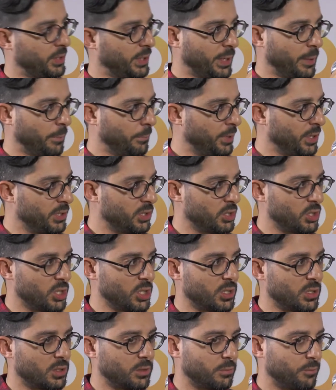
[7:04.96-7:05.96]
the numbers and
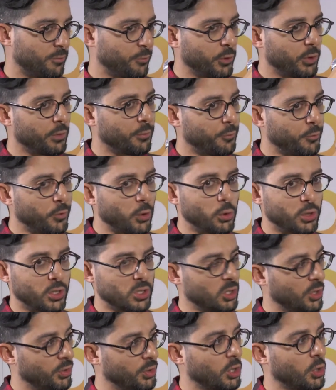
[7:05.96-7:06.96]
just
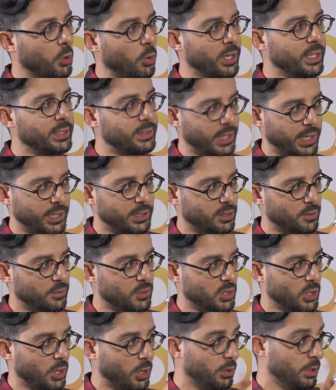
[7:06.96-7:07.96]
focus on the qualitative.
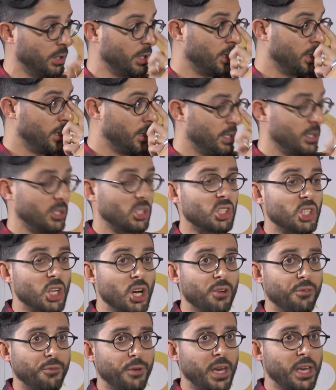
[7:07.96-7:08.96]
So
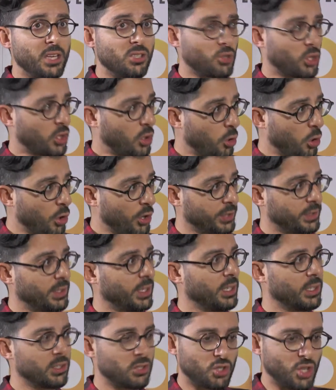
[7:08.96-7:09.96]
surveys,
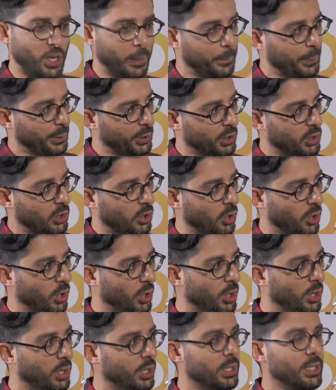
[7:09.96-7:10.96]
recordings, jump on a
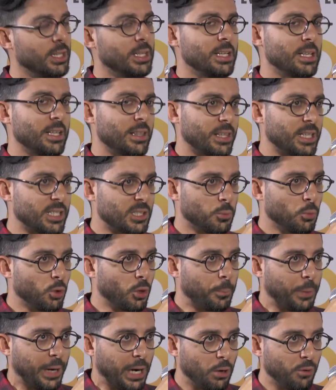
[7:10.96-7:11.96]
call, that's more
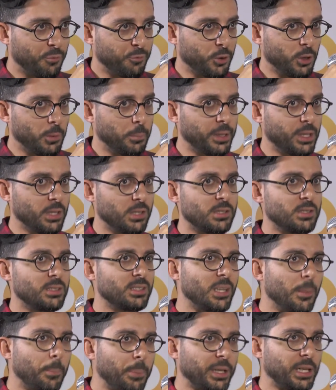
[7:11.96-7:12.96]
powerful, because
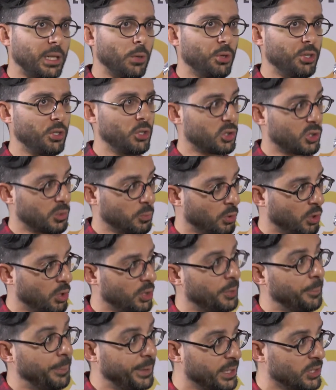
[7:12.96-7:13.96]
typically when you're small,
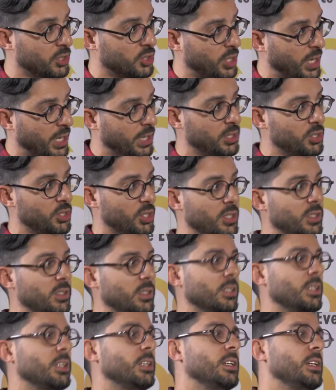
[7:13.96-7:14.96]
the biggest challenge is
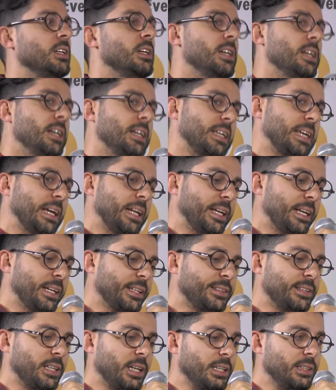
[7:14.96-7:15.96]
getting a
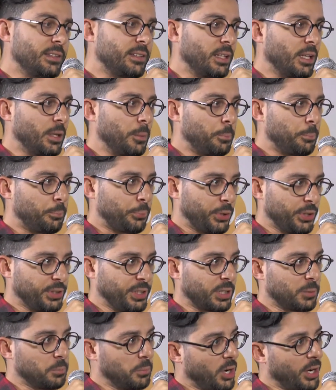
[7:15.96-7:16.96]
tighter
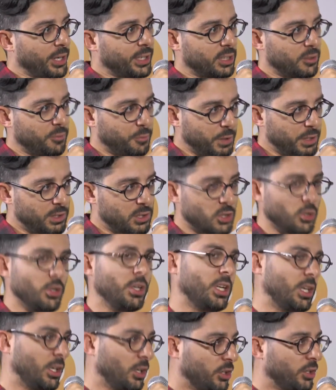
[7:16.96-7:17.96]
product market fit so
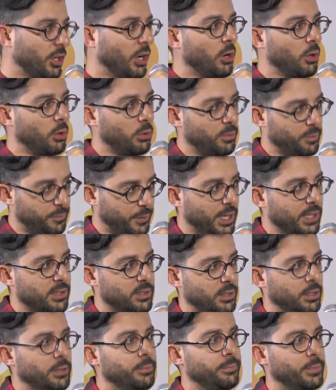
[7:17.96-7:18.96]
you can grow
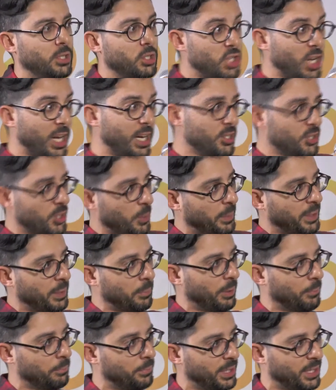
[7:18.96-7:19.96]
faster and challenge the
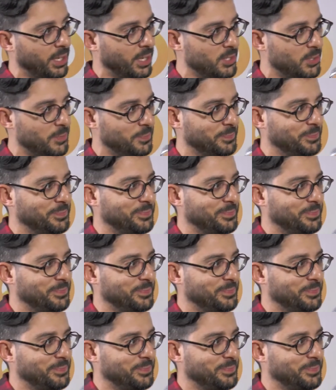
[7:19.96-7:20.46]
big guys.